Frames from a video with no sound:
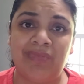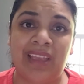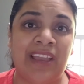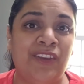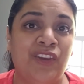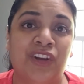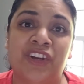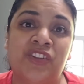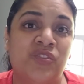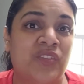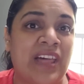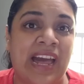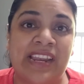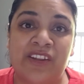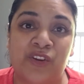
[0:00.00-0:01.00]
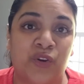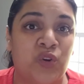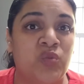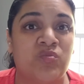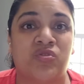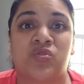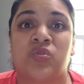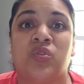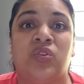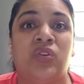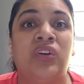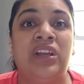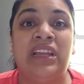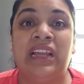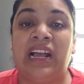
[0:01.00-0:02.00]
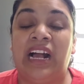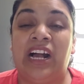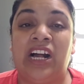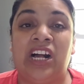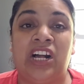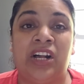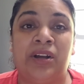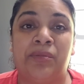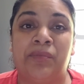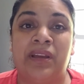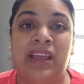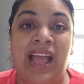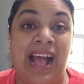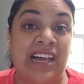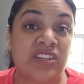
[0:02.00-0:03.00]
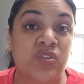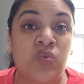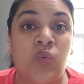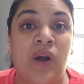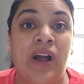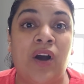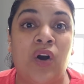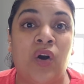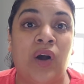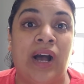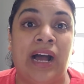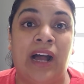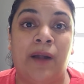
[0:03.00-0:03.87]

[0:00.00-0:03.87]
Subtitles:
And you can do that in your homeschool as well.